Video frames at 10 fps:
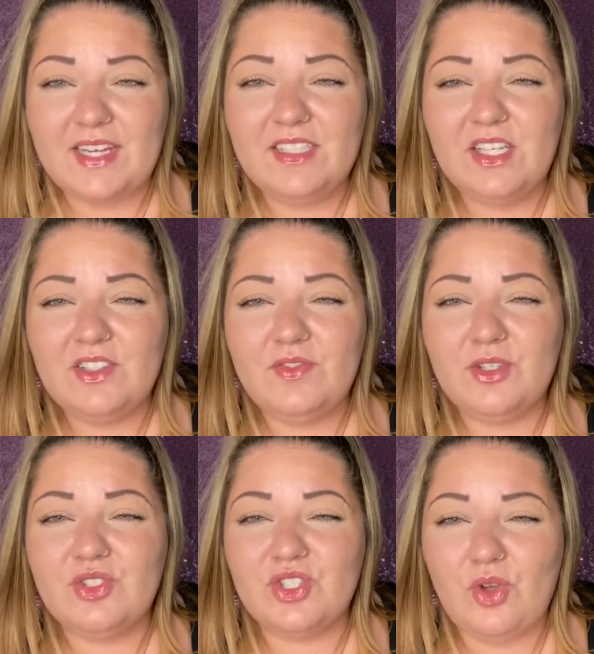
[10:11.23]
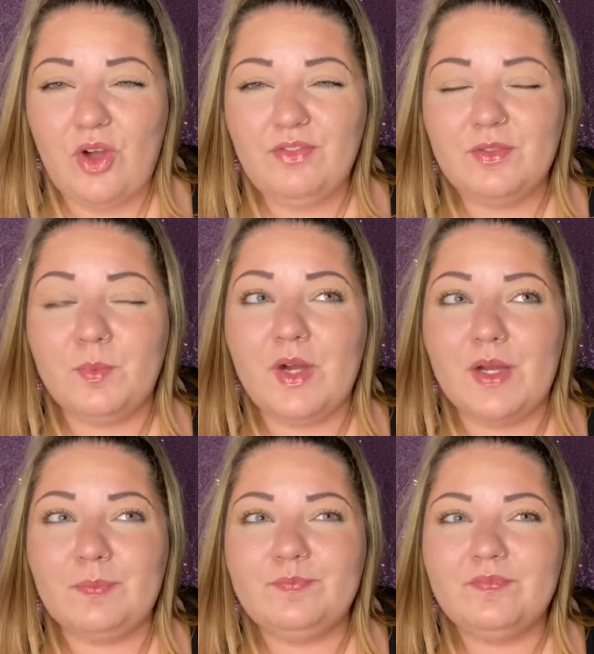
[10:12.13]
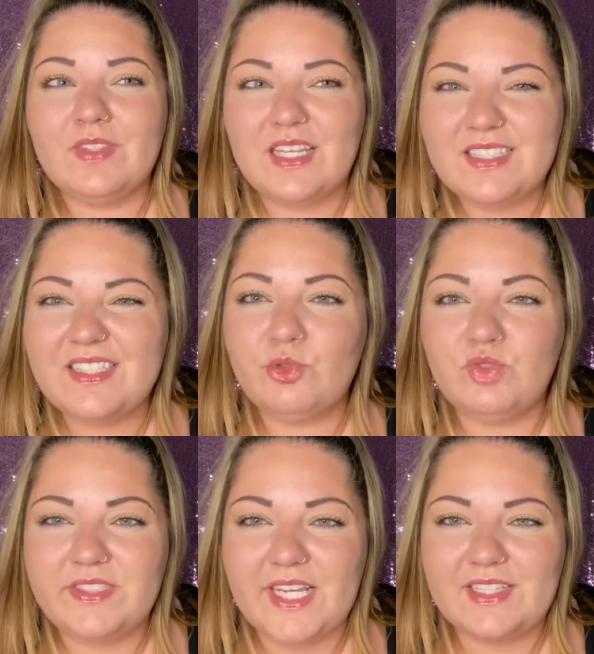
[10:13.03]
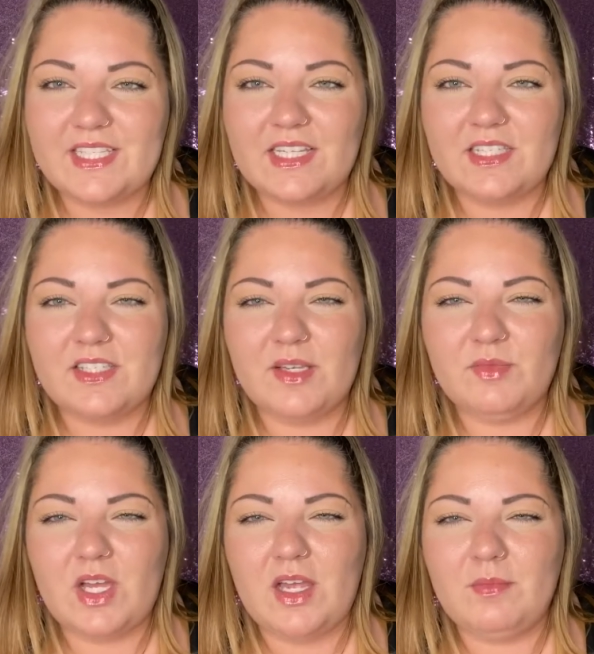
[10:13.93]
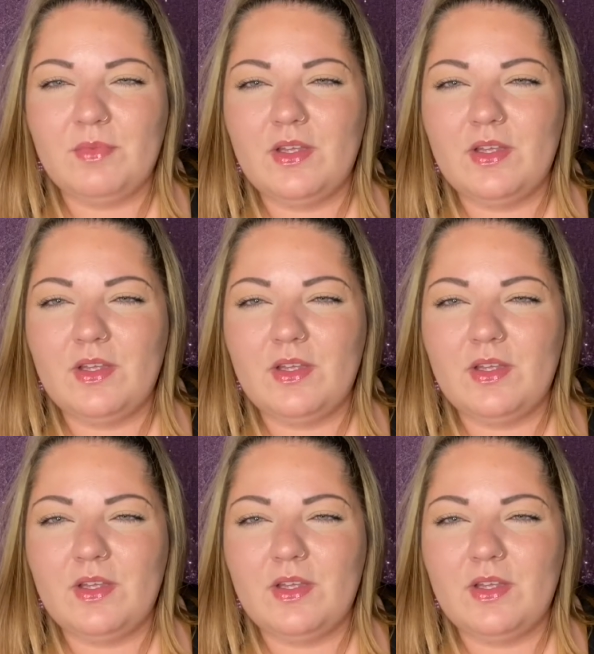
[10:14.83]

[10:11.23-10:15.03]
It does feel soft, but still dense at the same time.